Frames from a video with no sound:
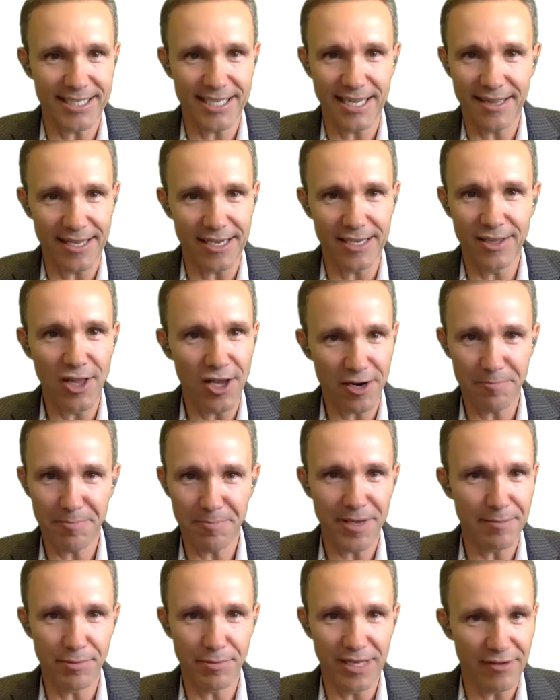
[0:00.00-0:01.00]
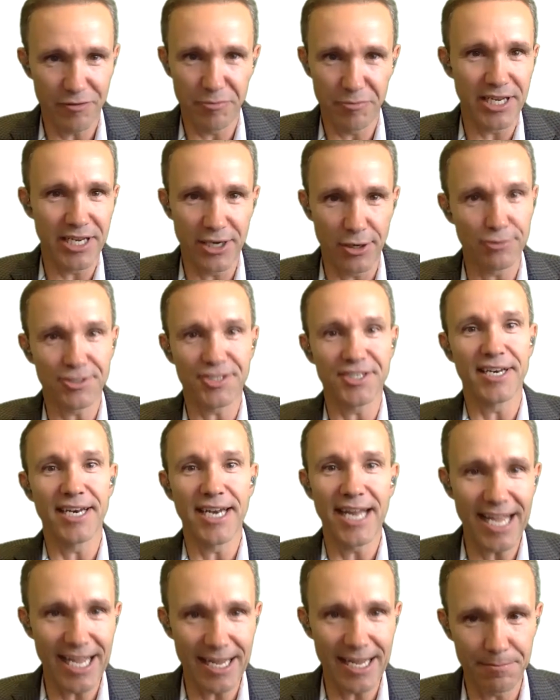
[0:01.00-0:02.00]
because I think a lot of people, everybody knows
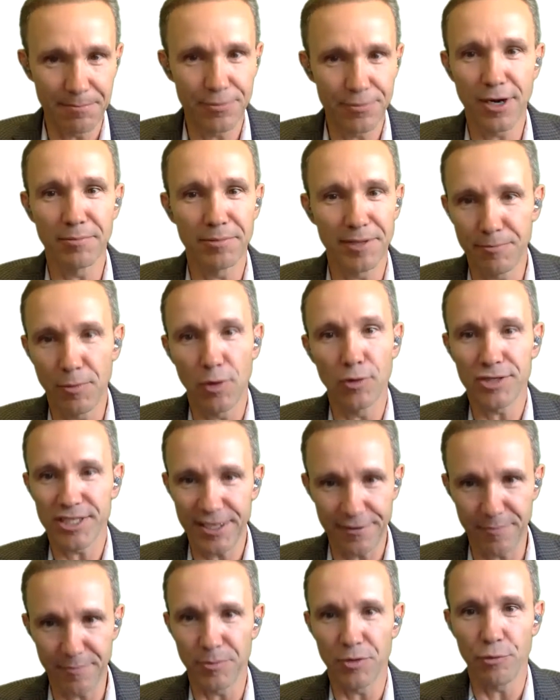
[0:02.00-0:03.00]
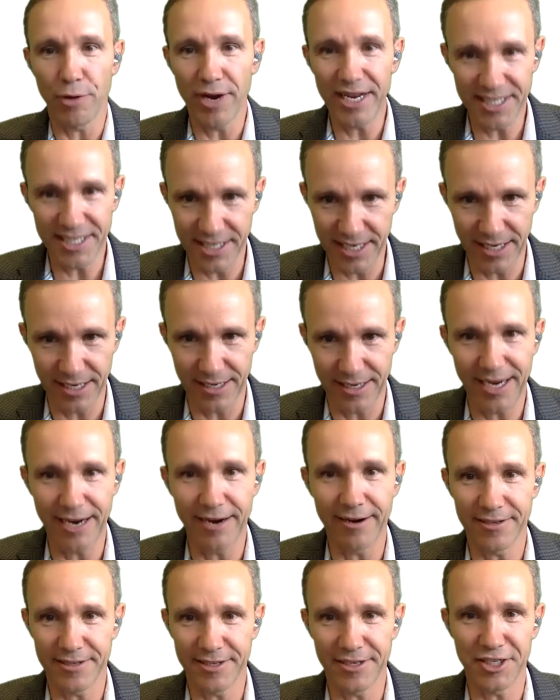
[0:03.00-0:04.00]
the name, probably mostly from the racing
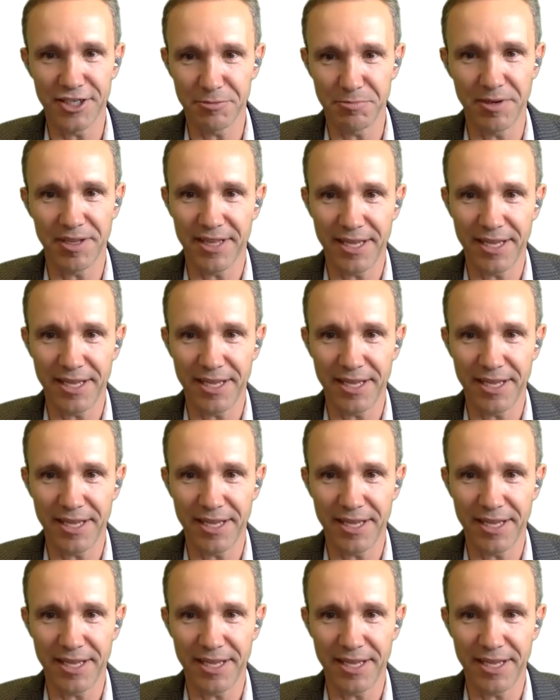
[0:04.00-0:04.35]
heritage,